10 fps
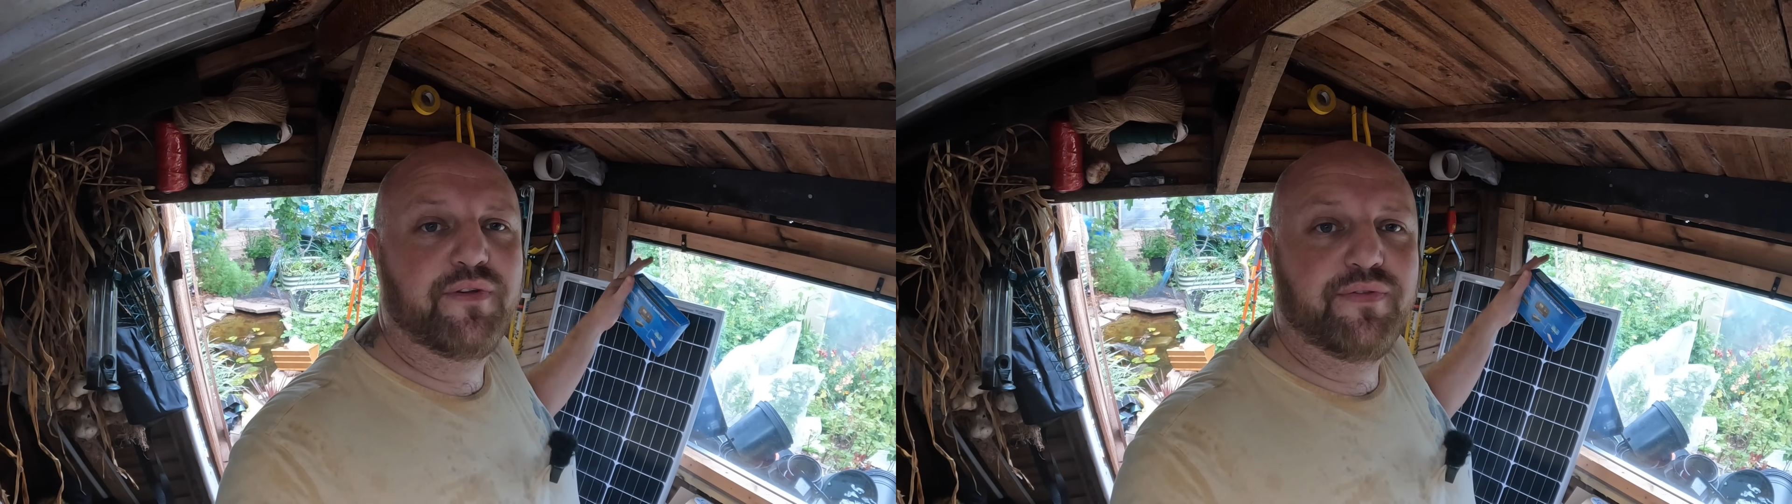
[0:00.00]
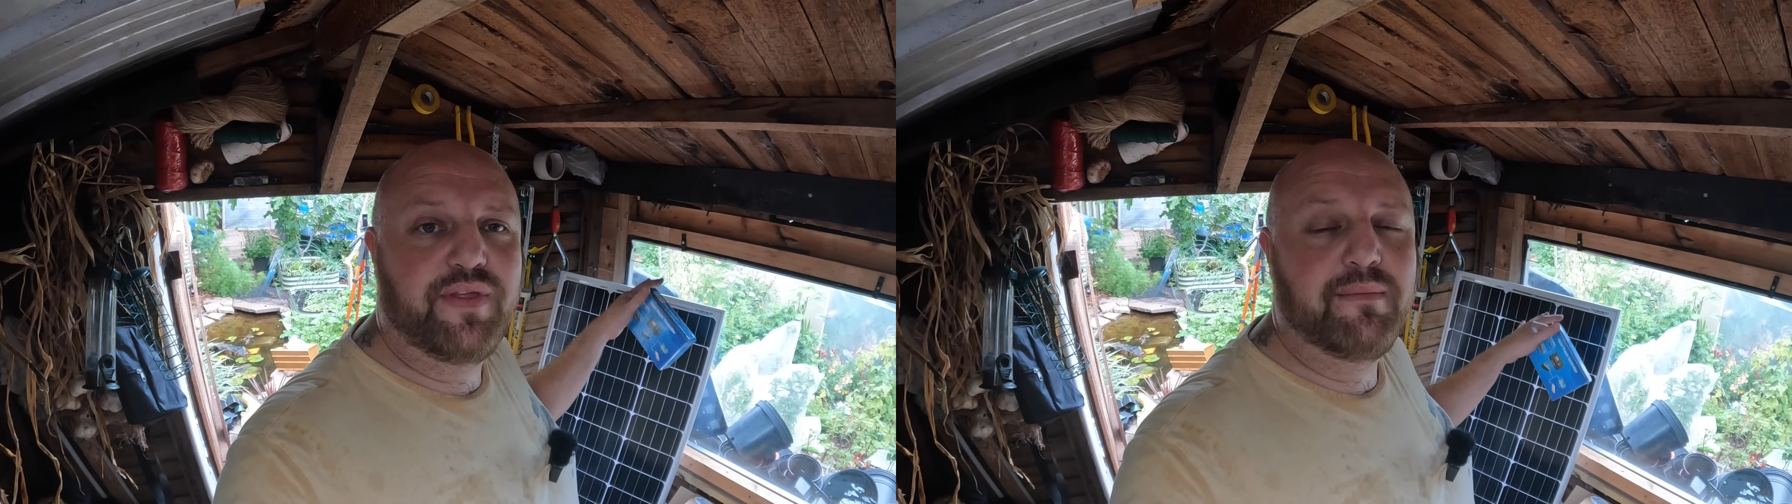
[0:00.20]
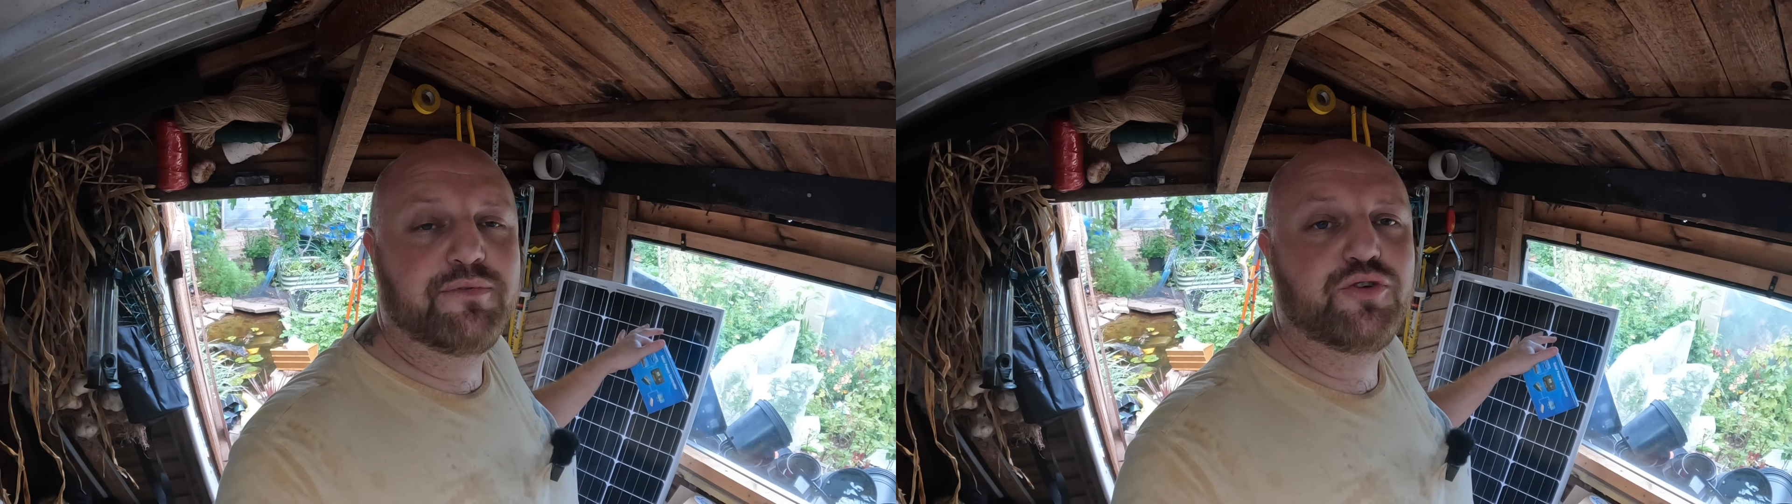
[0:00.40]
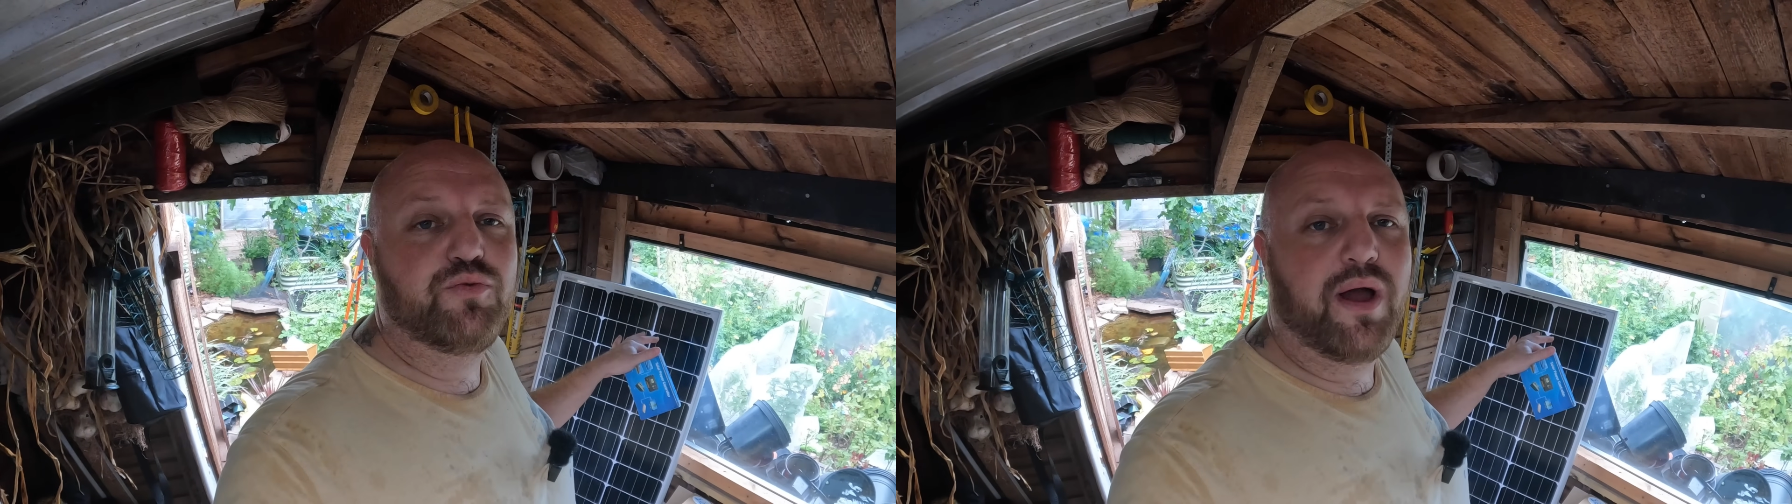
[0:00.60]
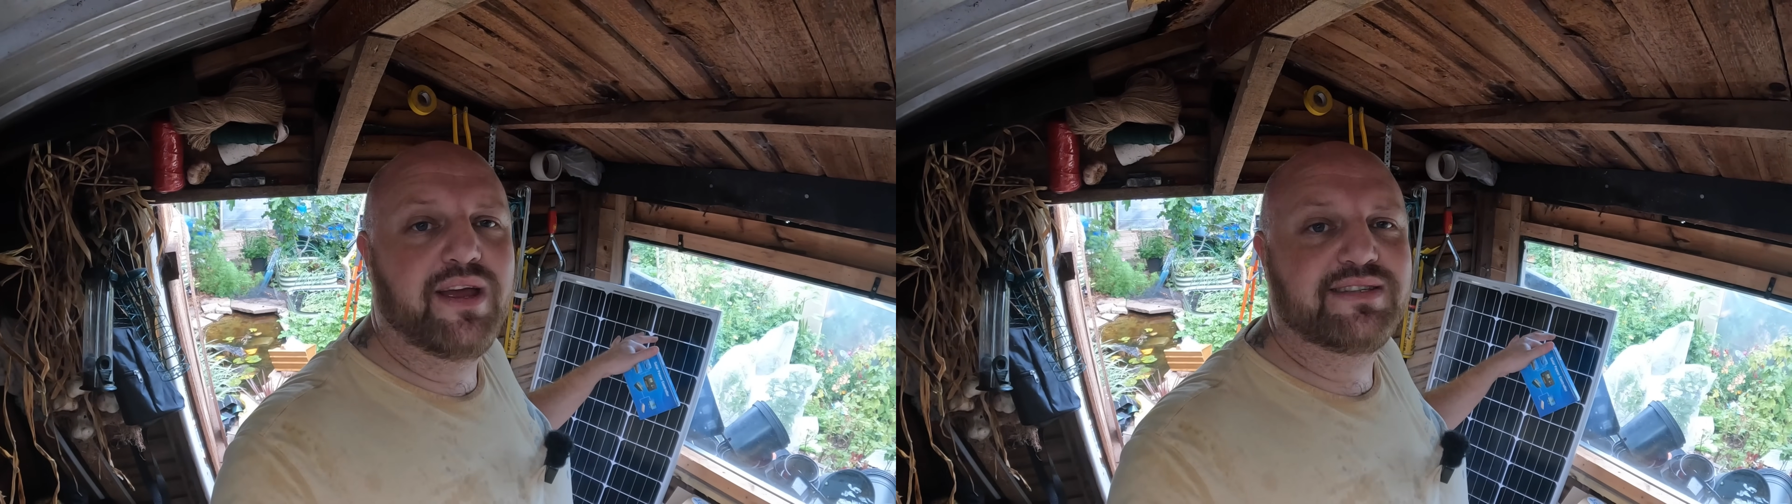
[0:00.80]
them two
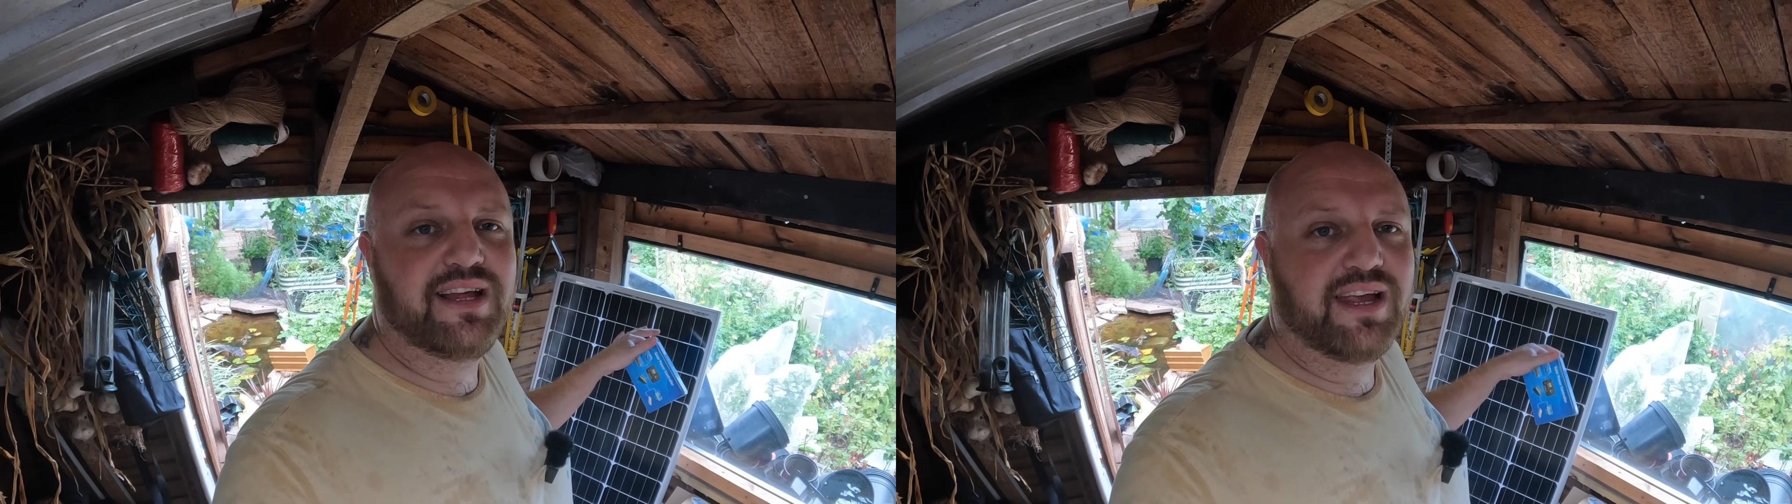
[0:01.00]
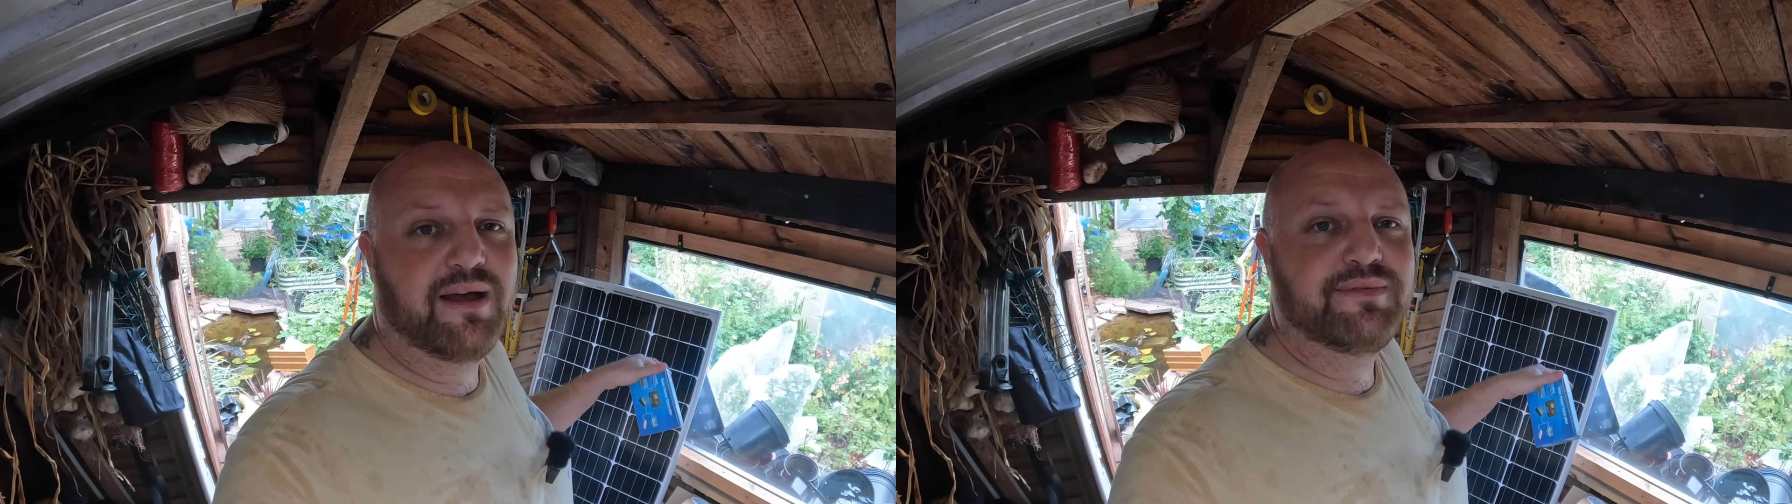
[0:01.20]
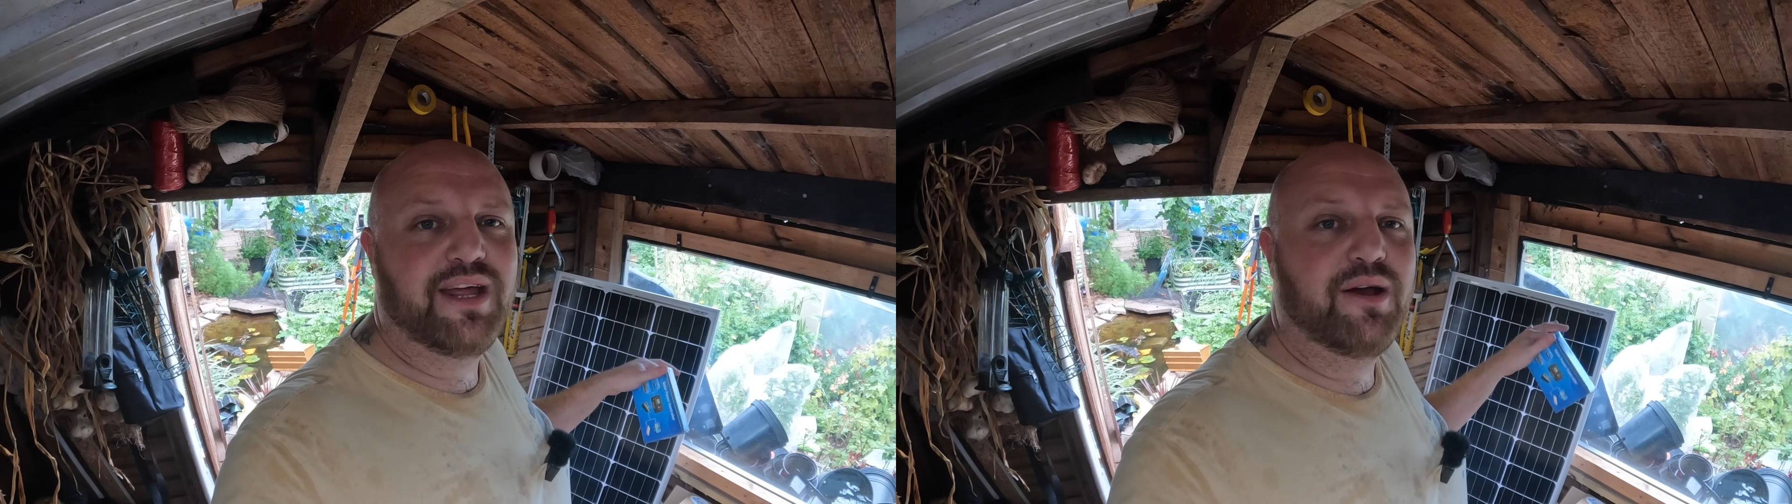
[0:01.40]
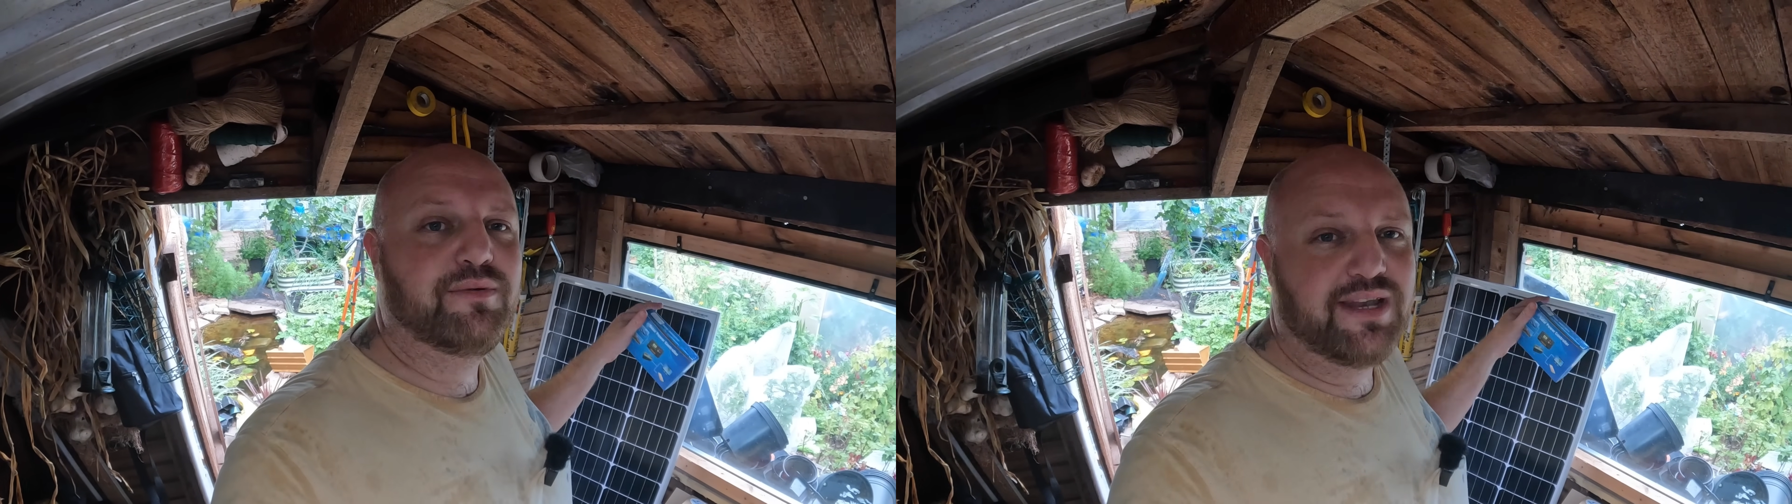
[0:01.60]
wires that come down,